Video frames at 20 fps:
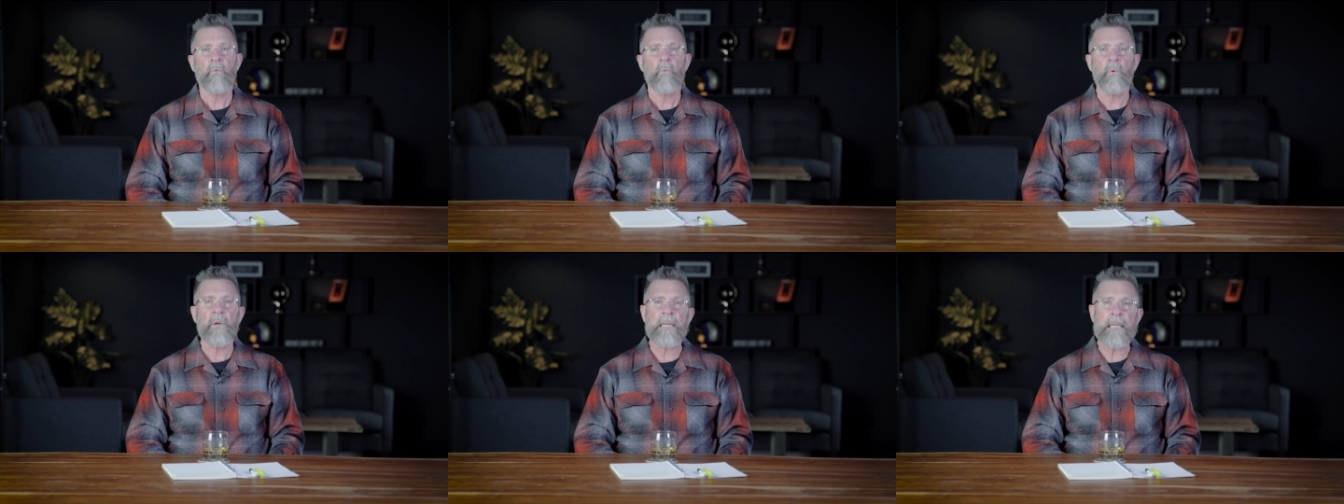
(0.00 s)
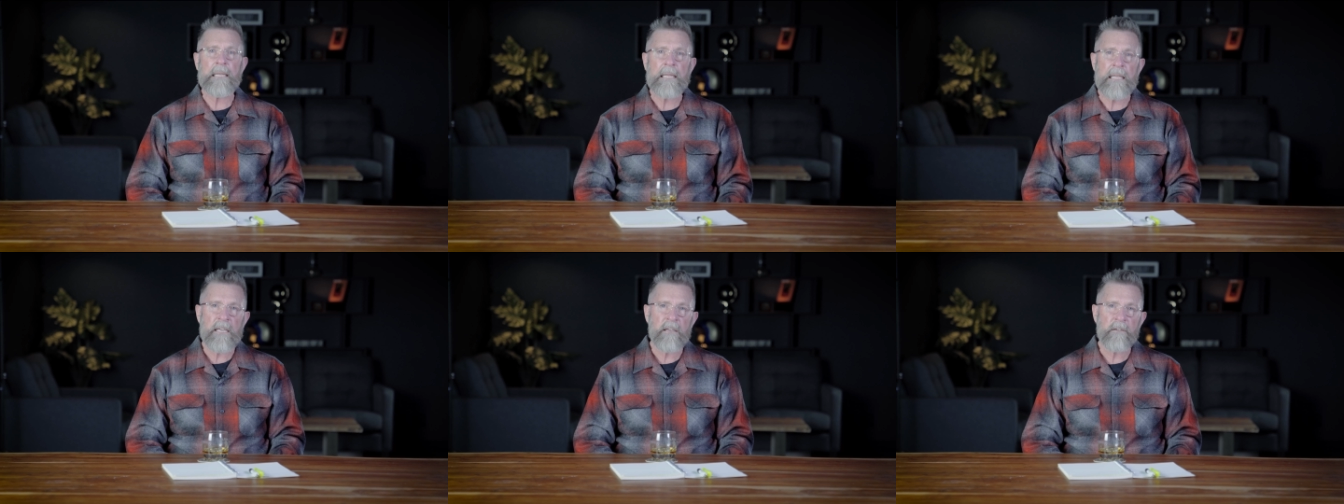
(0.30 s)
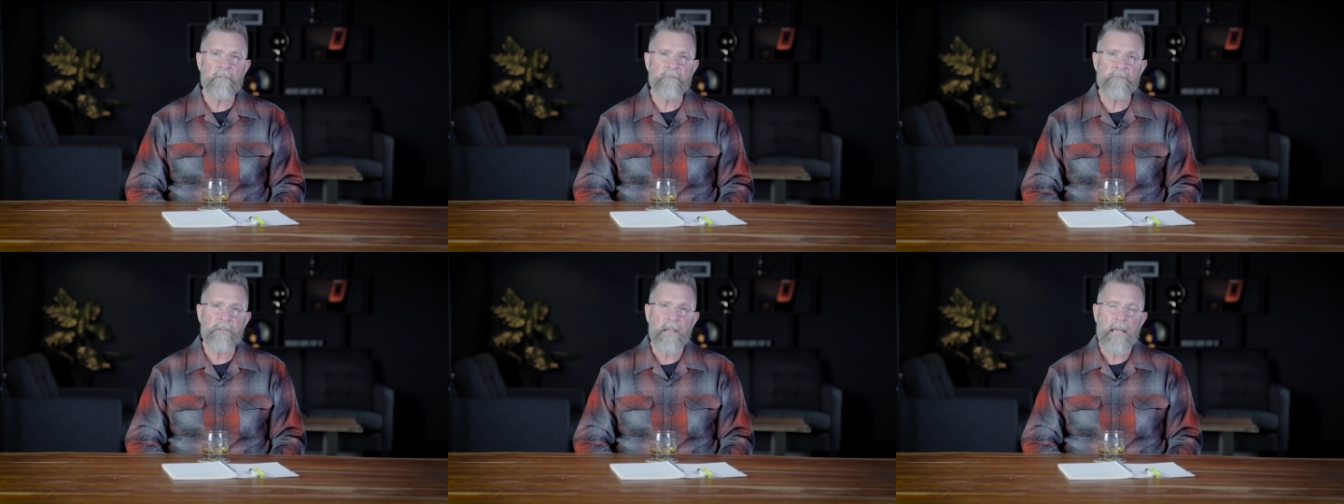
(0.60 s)
We
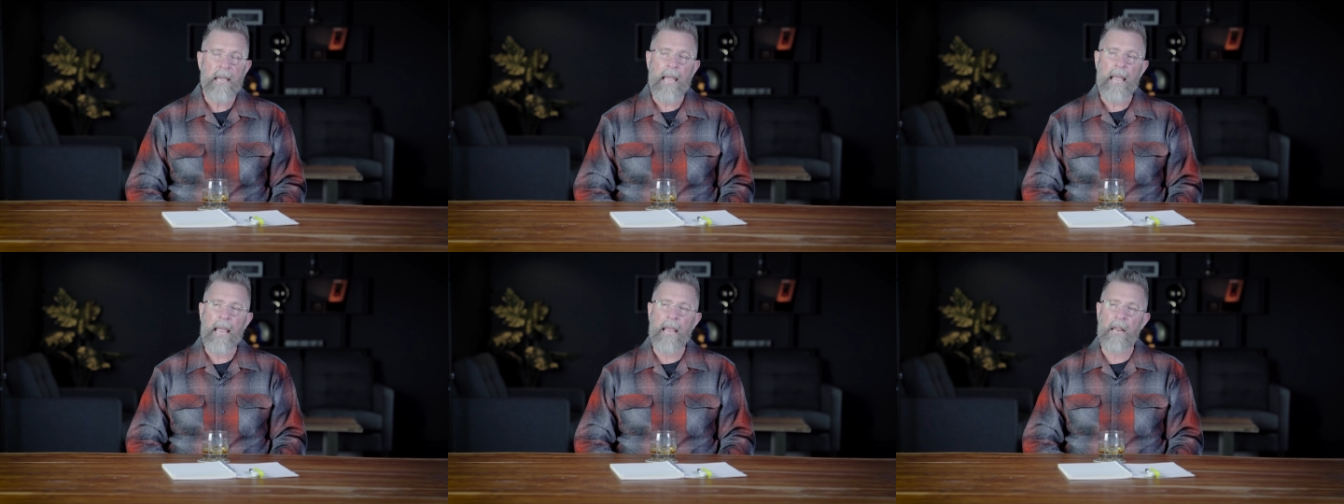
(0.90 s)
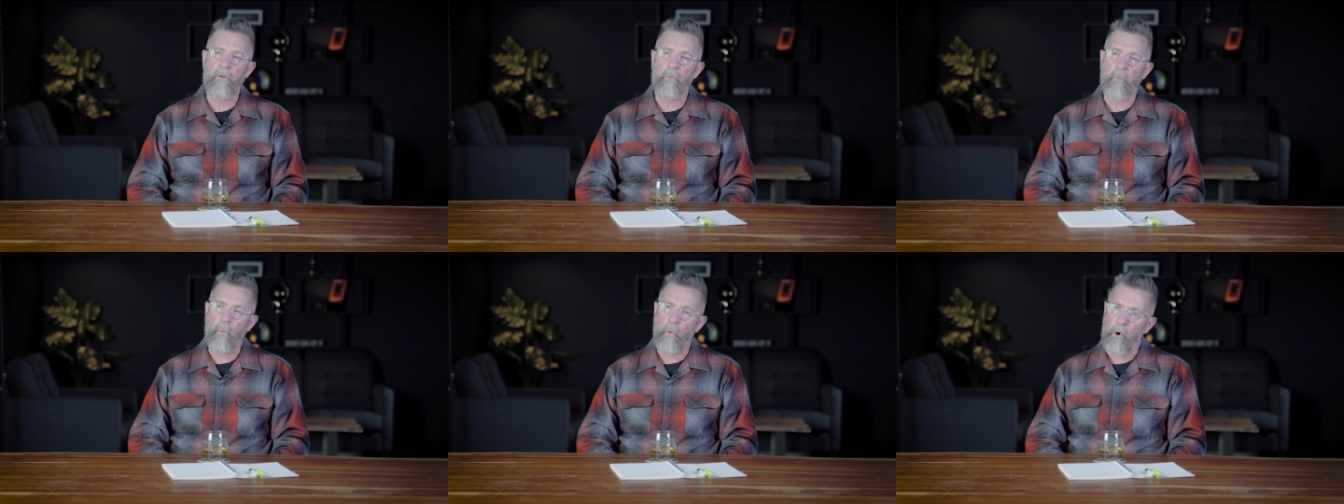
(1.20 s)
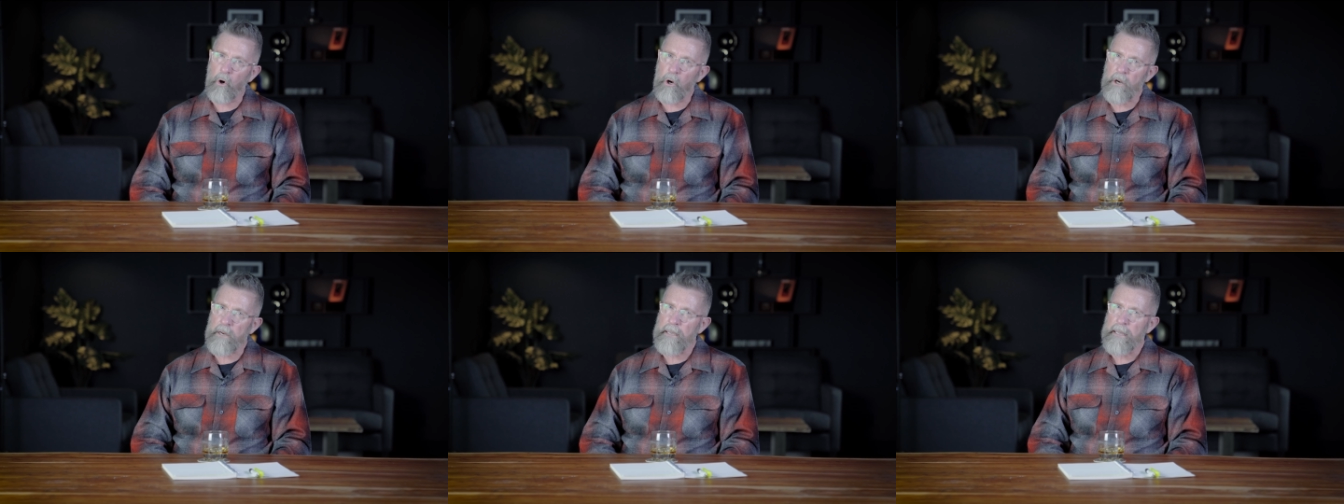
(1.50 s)
live and
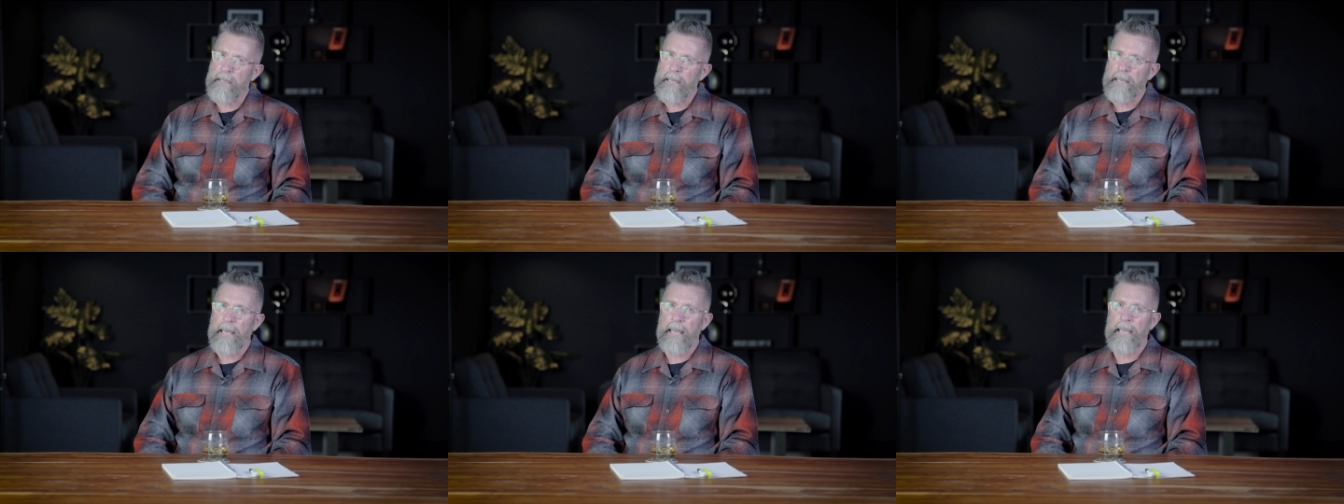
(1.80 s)
work